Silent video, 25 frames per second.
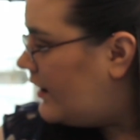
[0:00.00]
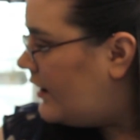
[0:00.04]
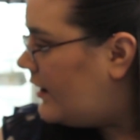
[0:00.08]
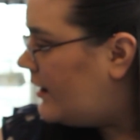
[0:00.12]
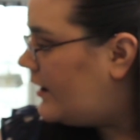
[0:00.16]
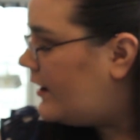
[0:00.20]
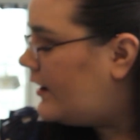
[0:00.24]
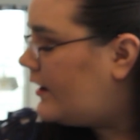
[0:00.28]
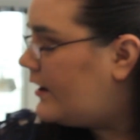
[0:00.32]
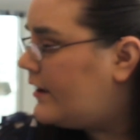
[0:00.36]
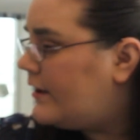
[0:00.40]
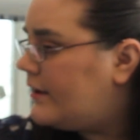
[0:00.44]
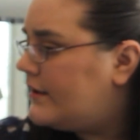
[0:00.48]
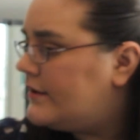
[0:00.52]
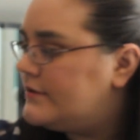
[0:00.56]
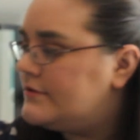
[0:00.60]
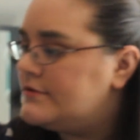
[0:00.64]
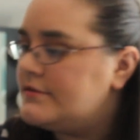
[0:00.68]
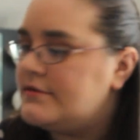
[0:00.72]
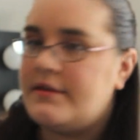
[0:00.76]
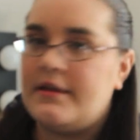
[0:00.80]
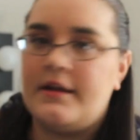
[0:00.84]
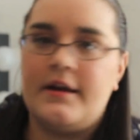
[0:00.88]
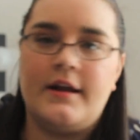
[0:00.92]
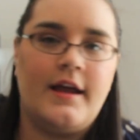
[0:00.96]

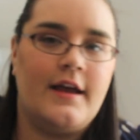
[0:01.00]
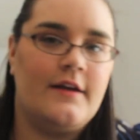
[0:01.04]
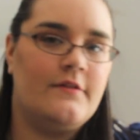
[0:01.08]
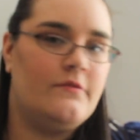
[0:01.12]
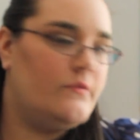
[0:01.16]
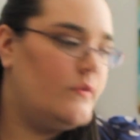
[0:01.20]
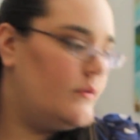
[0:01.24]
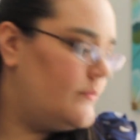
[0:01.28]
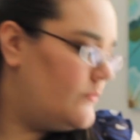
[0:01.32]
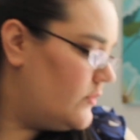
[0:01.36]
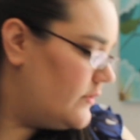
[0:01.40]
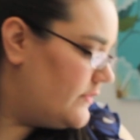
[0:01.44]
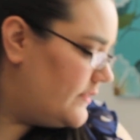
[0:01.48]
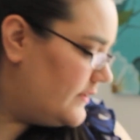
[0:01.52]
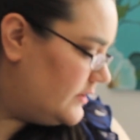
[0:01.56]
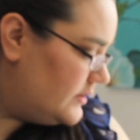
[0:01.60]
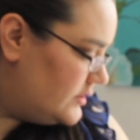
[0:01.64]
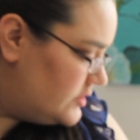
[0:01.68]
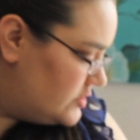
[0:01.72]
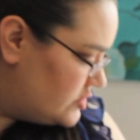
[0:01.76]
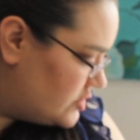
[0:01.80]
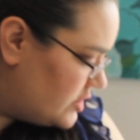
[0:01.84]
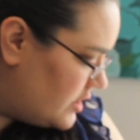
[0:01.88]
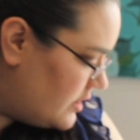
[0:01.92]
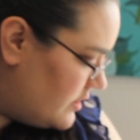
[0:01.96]
And then I have one more thing
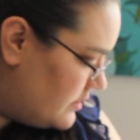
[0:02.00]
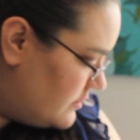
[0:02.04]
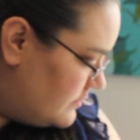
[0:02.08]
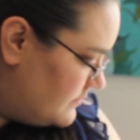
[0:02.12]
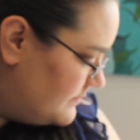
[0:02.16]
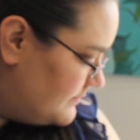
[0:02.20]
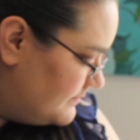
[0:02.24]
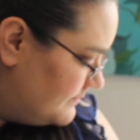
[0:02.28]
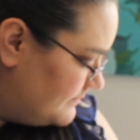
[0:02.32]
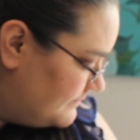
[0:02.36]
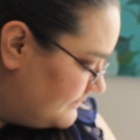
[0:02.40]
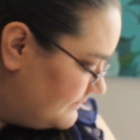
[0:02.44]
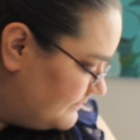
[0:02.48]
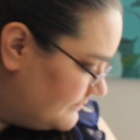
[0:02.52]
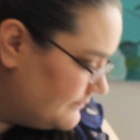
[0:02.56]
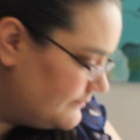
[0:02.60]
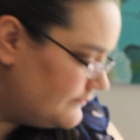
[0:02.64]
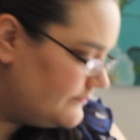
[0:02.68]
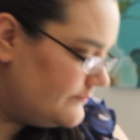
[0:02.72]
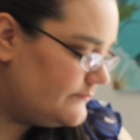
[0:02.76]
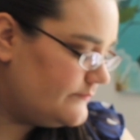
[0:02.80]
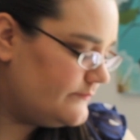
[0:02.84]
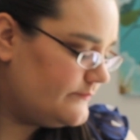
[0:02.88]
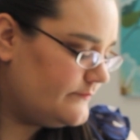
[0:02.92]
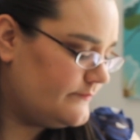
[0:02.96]
to show,
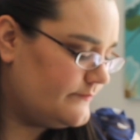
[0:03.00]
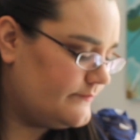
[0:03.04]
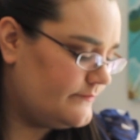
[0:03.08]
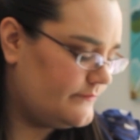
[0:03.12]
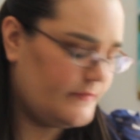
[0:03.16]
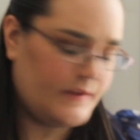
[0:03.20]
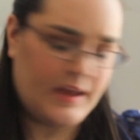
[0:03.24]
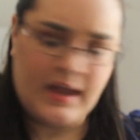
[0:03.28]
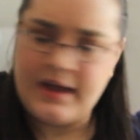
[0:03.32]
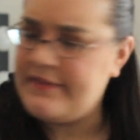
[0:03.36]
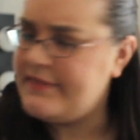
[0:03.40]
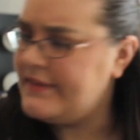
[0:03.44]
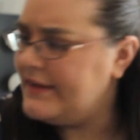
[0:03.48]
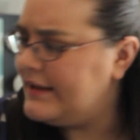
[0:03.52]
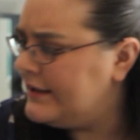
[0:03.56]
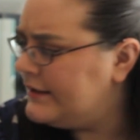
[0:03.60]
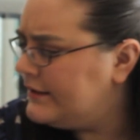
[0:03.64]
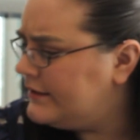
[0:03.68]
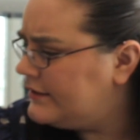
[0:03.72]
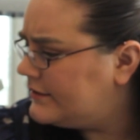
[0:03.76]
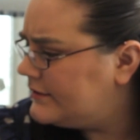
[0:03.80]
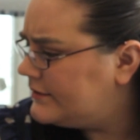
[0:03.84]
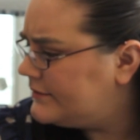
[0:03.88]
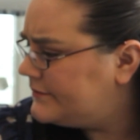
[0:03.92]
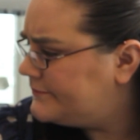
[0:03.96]
I
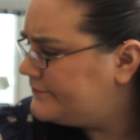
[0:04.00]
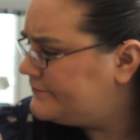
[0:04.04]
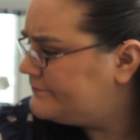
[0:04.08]
think.